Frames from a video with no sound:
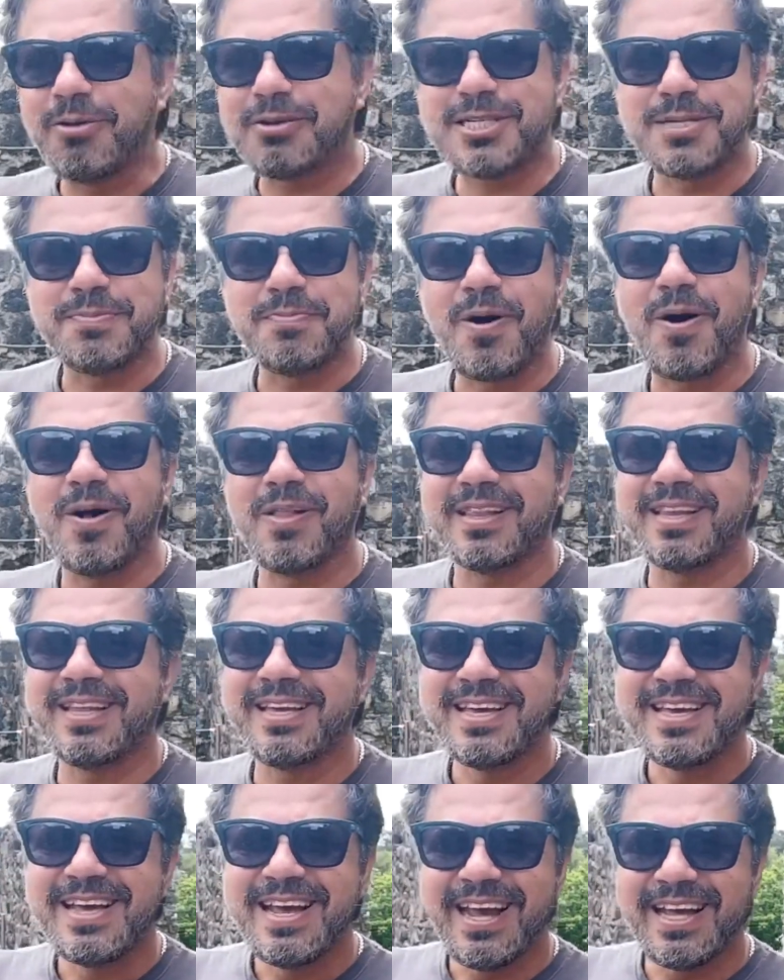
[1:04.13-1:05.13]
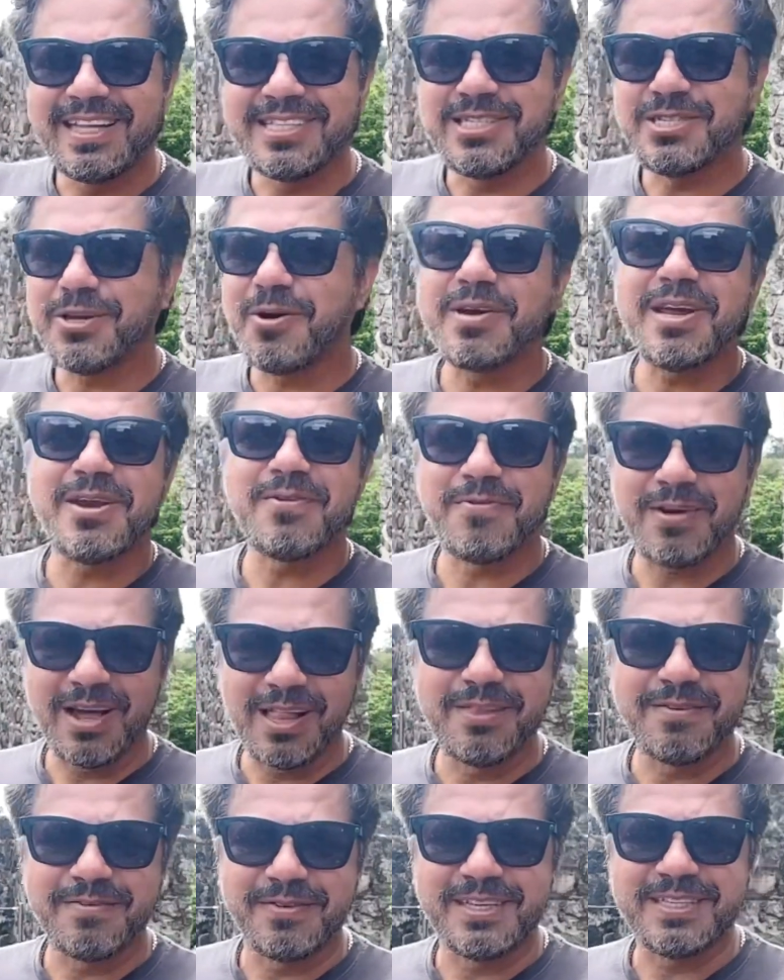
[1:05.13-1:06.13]
small and so
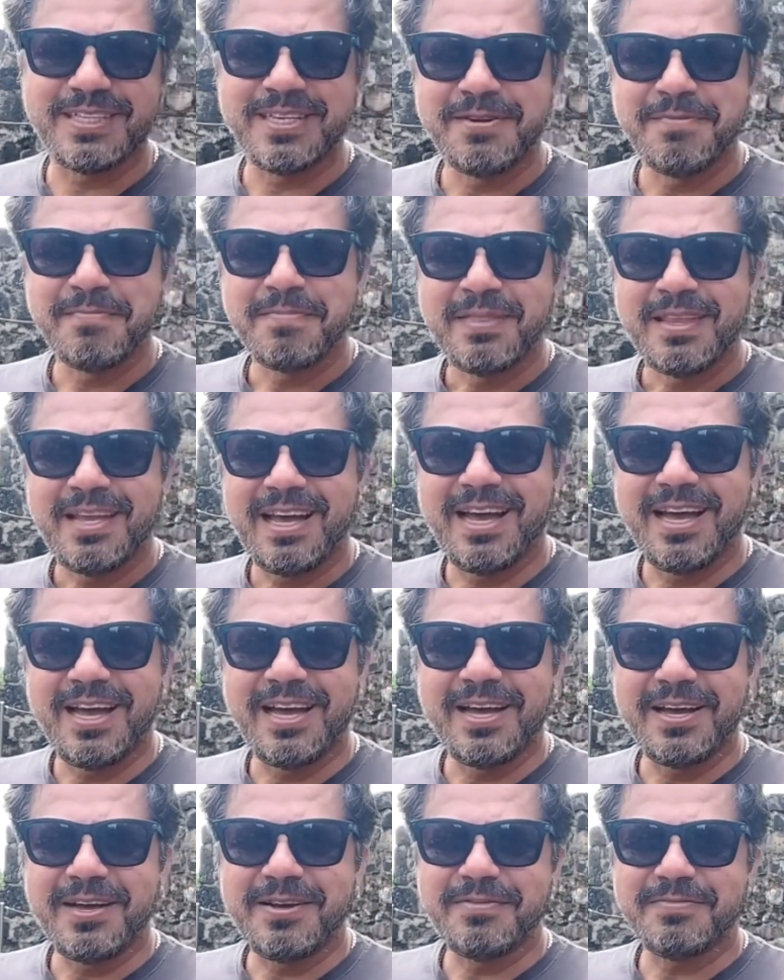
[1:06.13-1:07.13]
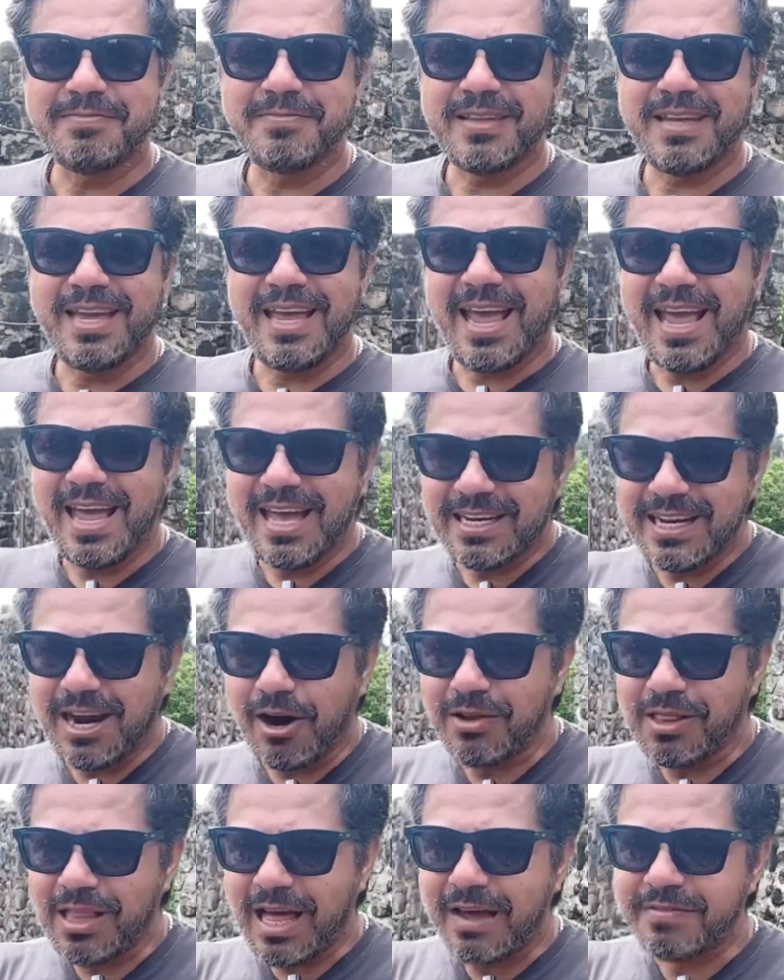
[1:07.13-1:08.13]
irrelevant, and
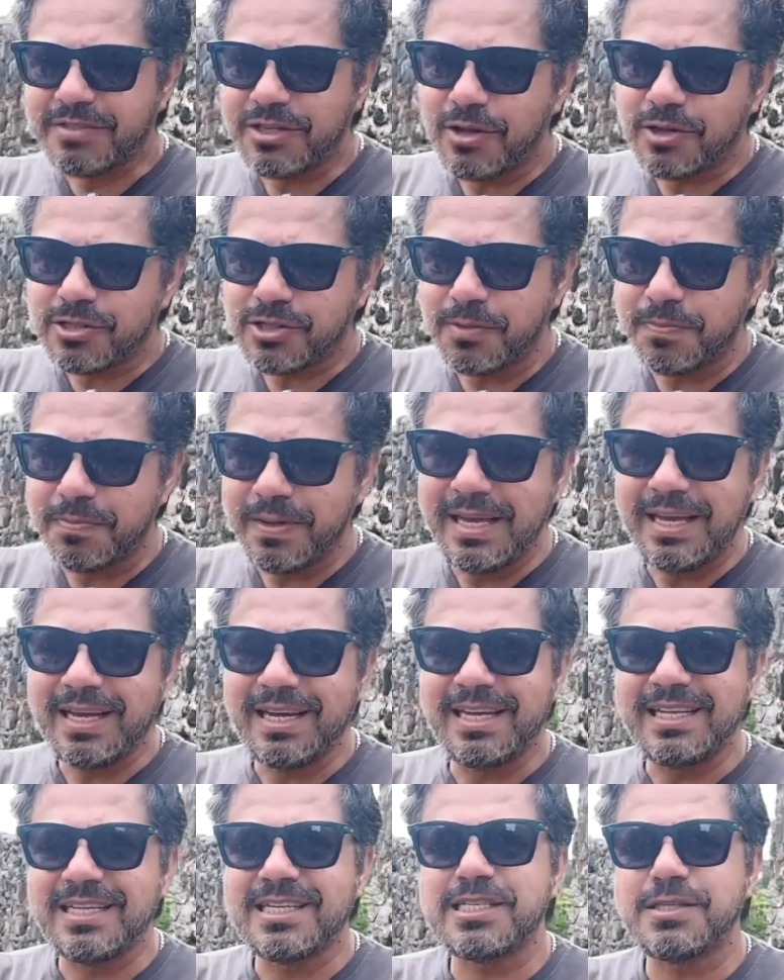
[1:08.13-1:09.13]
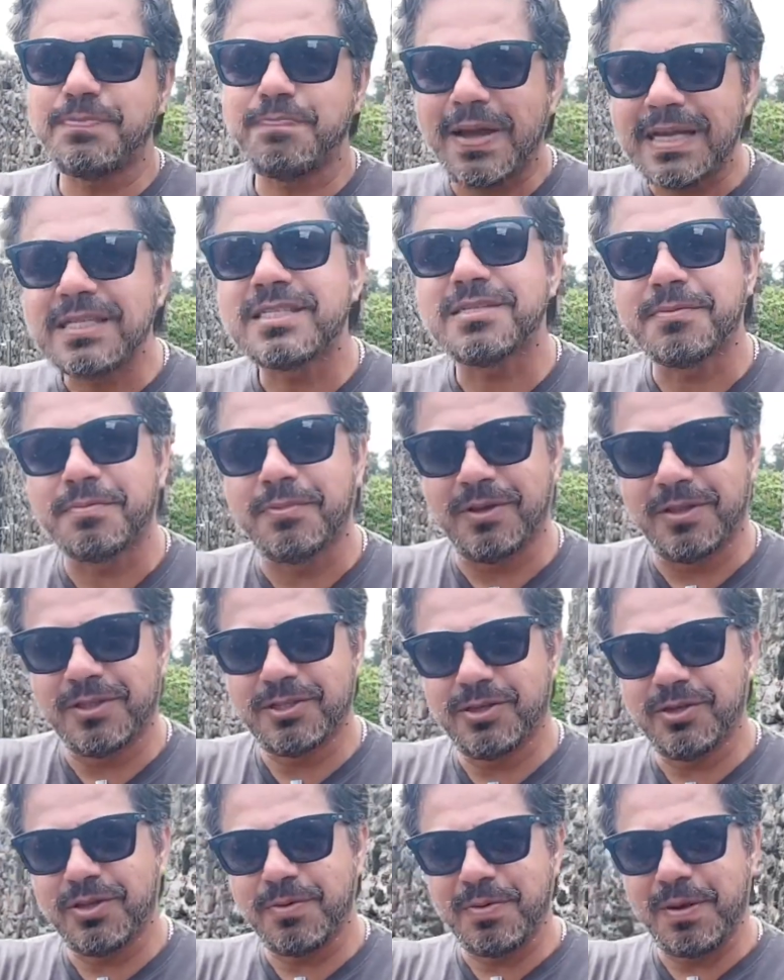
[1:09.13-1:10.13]
our lives also being indispensable
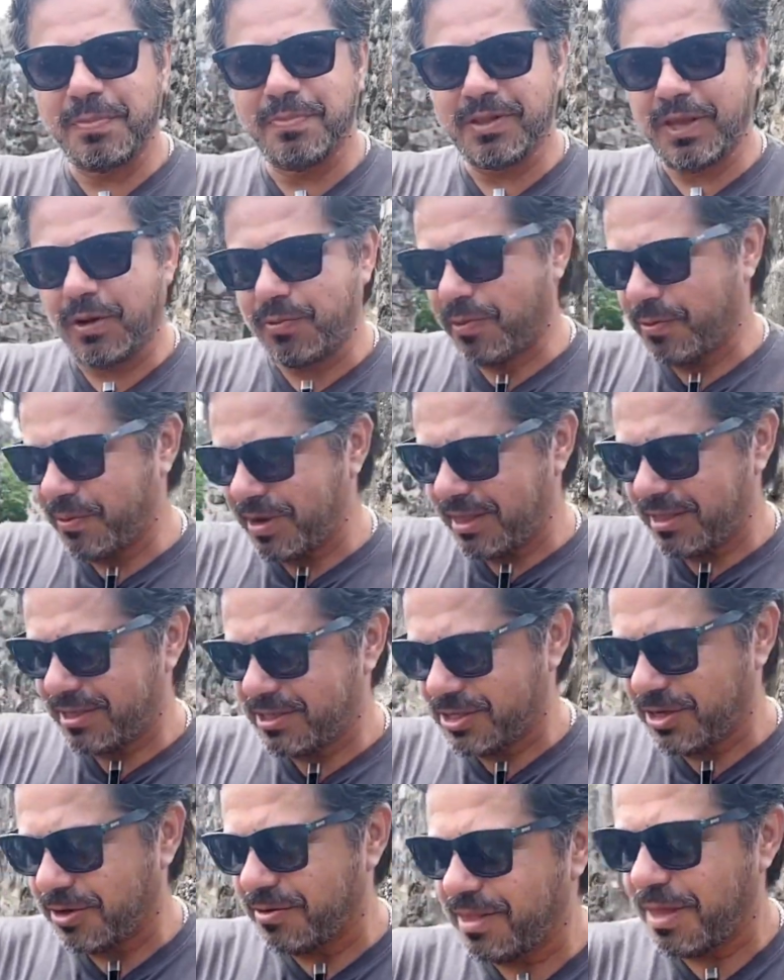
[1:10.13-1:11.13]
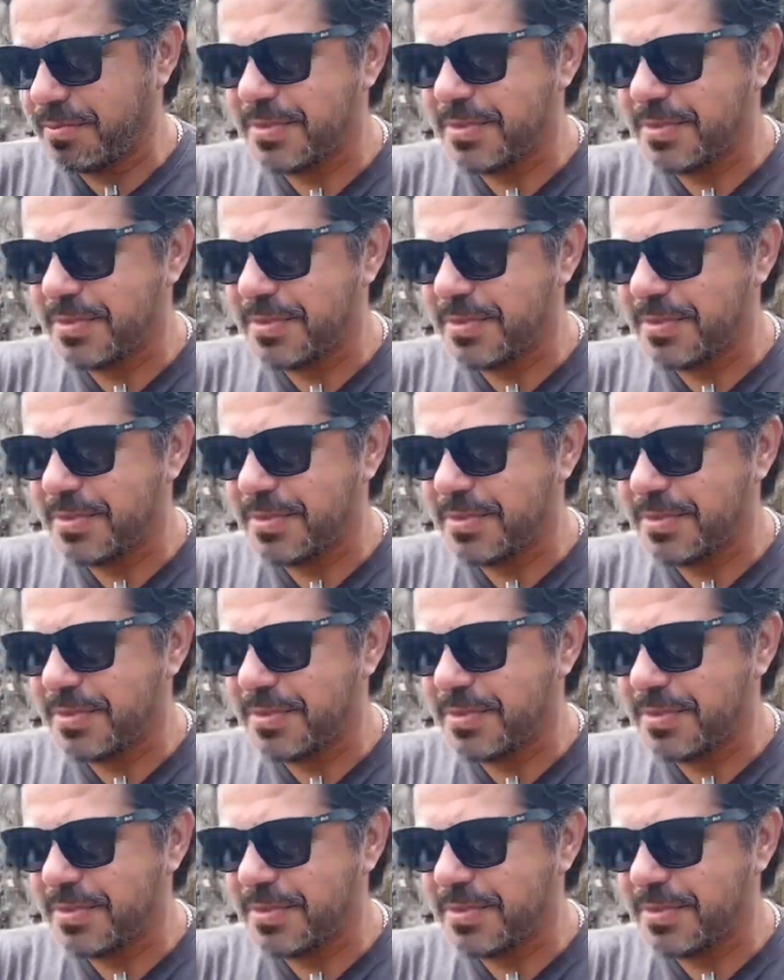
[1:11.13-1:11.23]
to the people that we're with. So let